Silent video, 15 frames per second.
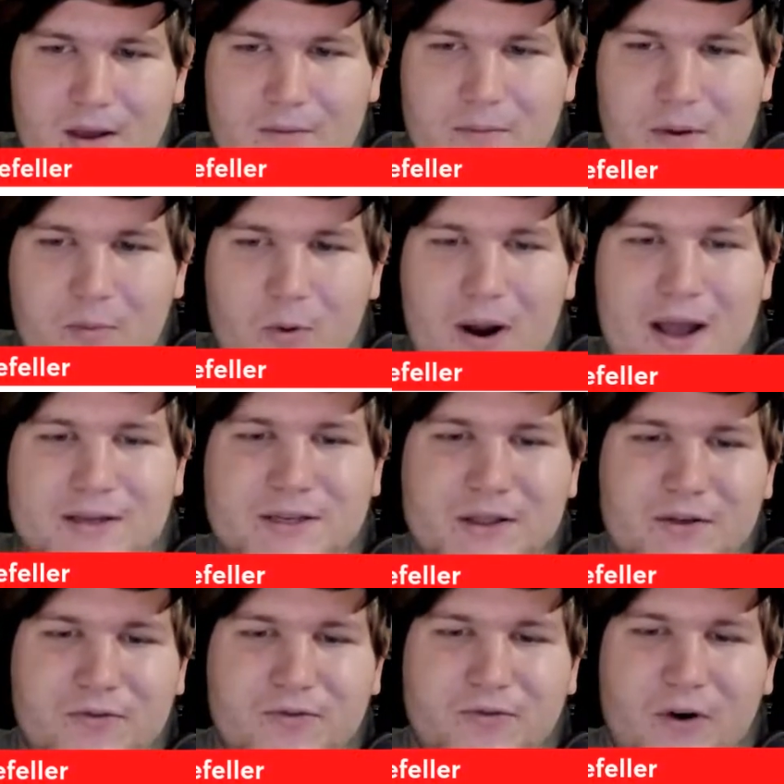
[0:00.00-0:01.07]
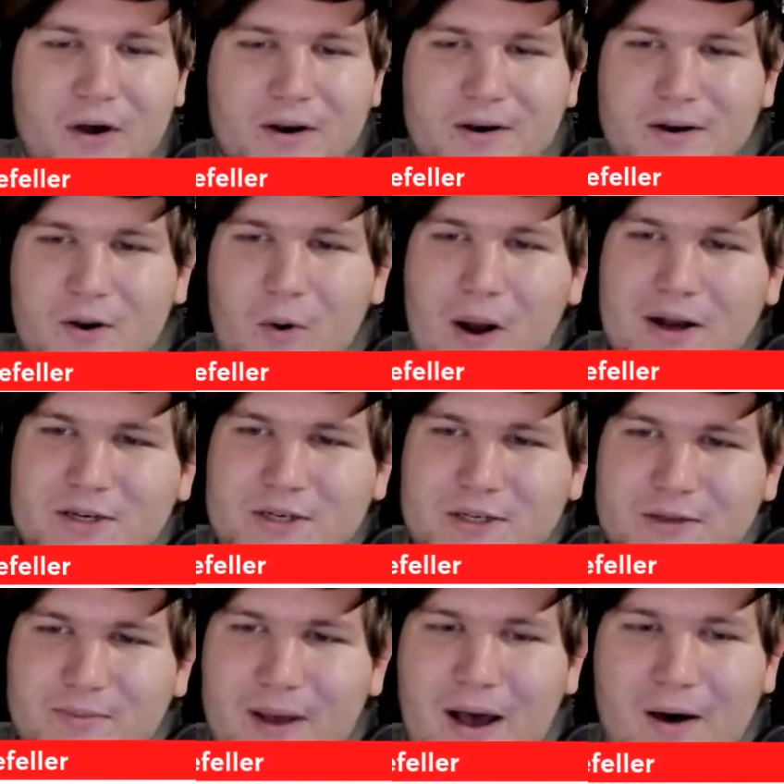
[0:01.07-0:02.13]
people were asking the fun questions
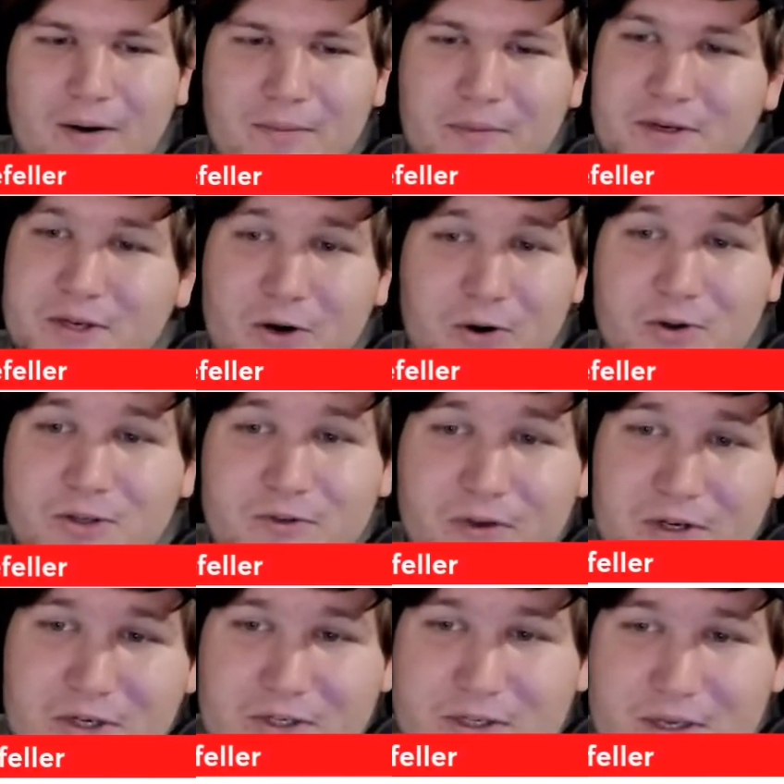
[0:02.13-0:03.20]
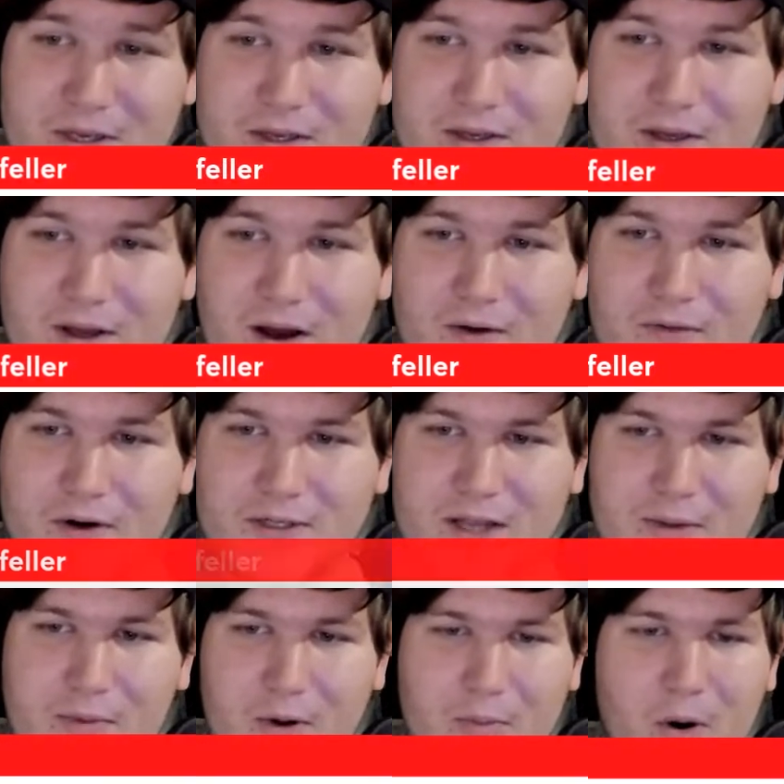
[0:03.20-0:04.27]
about material sufficiency, uh, for
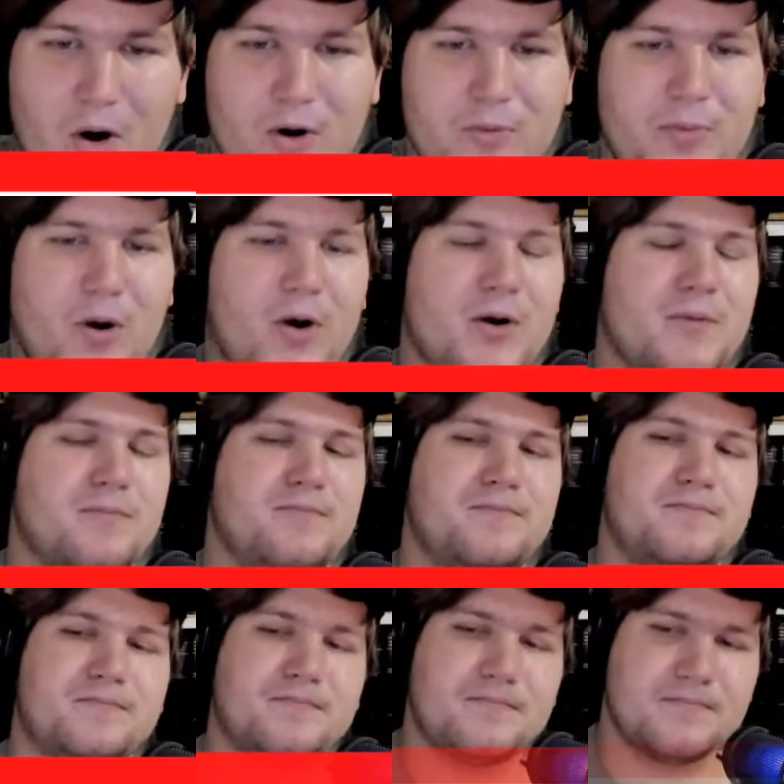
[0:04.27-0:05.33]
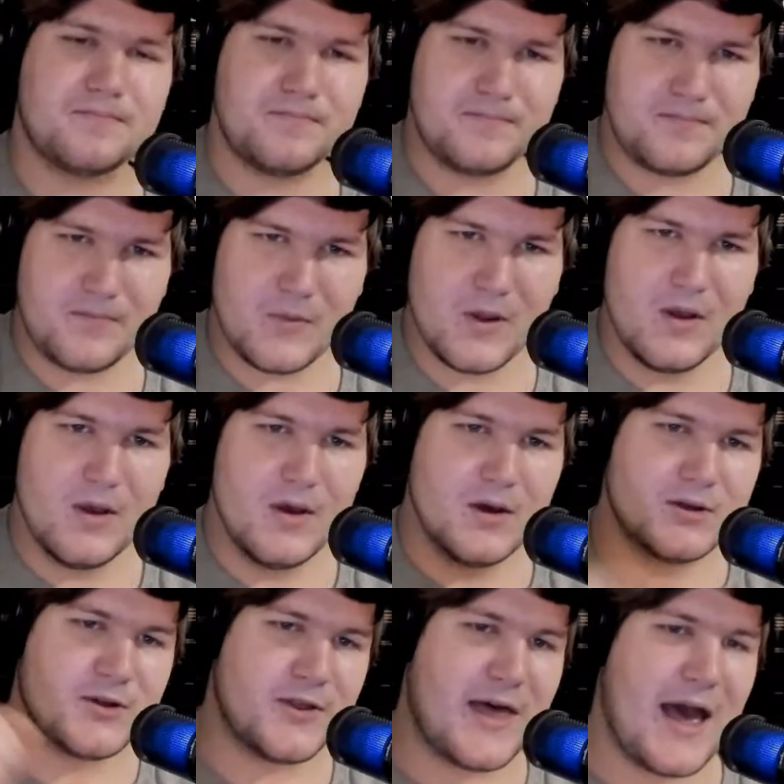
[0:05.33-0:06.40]
example, or part and part.
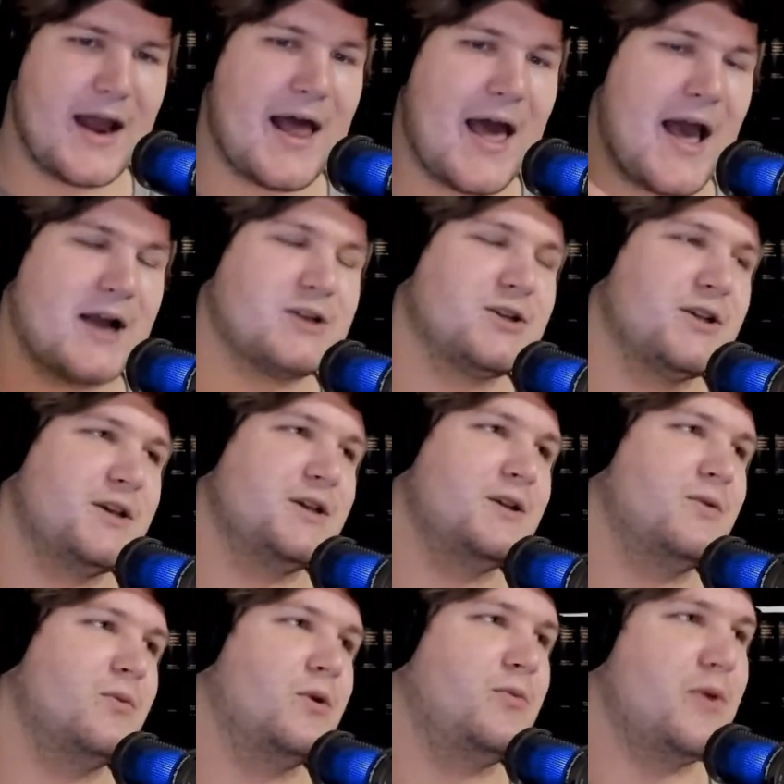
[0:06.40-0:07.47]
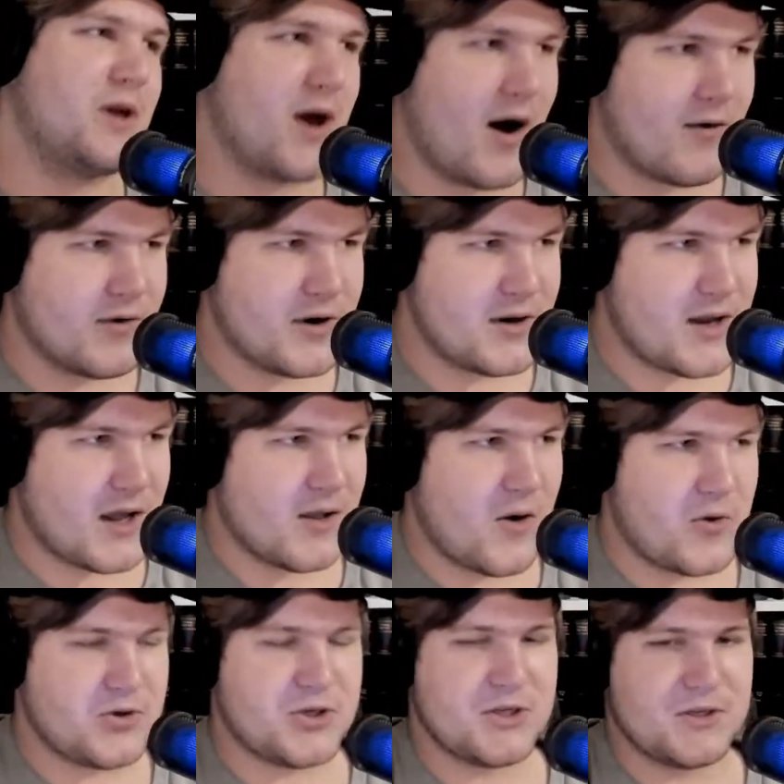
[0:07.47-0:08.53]
So that actually would be covered in De
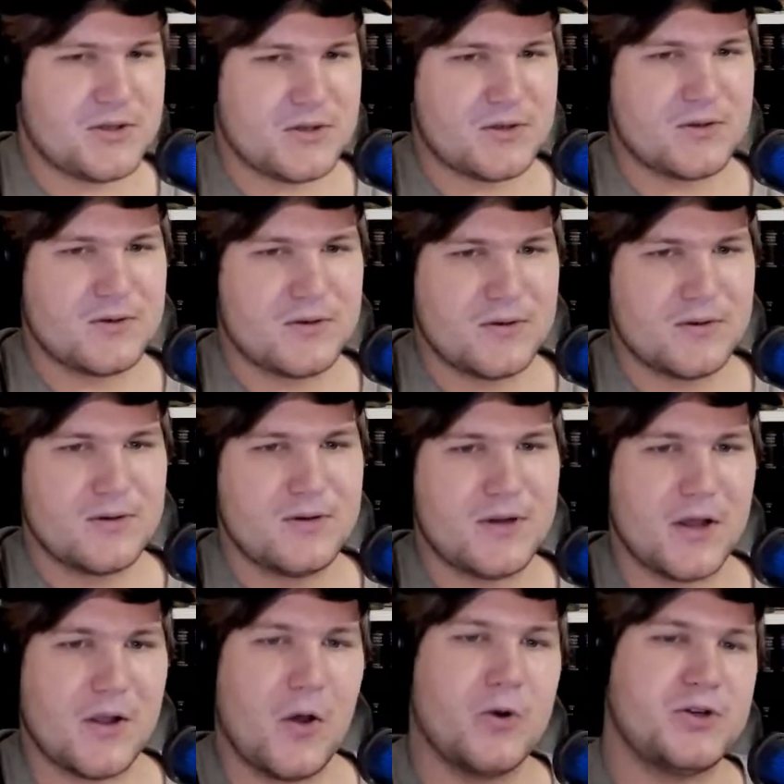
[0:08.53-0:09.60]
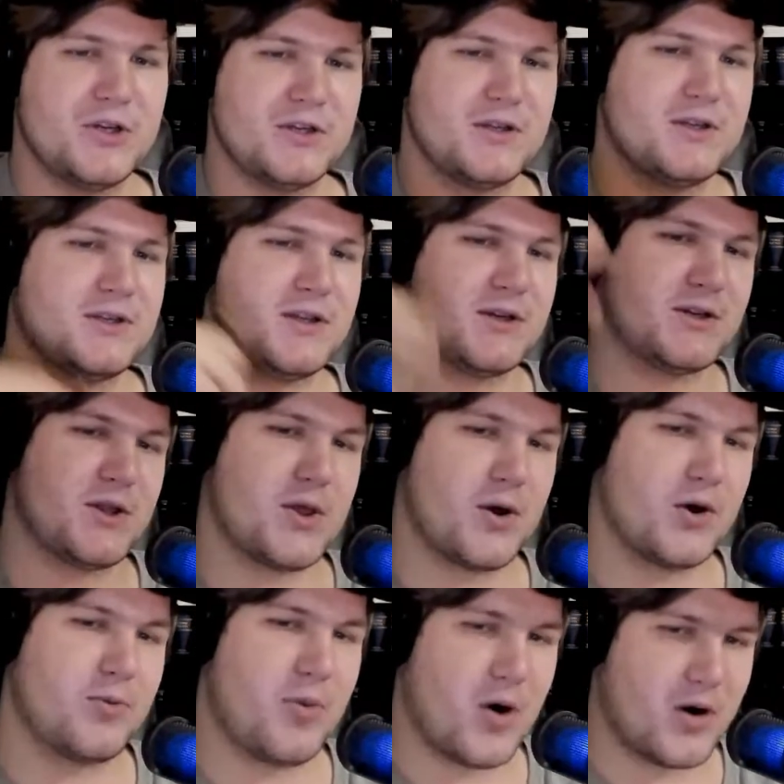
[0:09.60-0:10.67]
Locis. De Locis is this
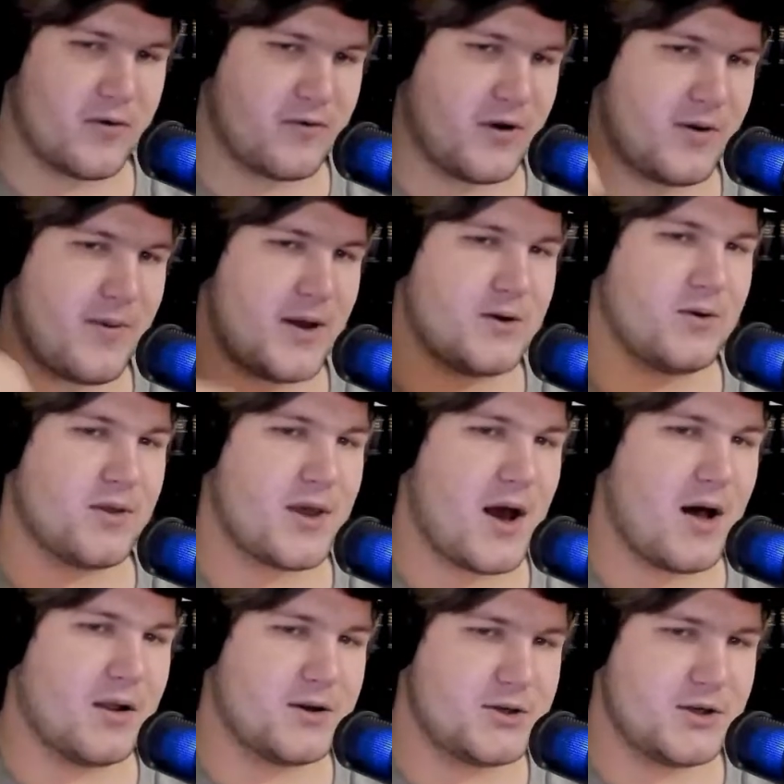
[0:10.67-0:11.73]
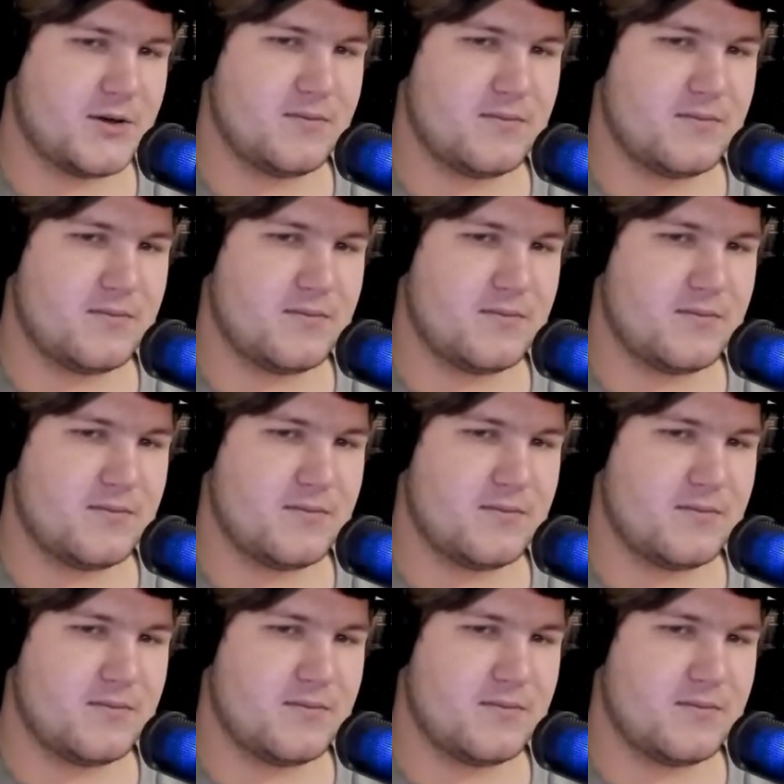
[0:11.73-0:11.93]
third part of fundamental theology.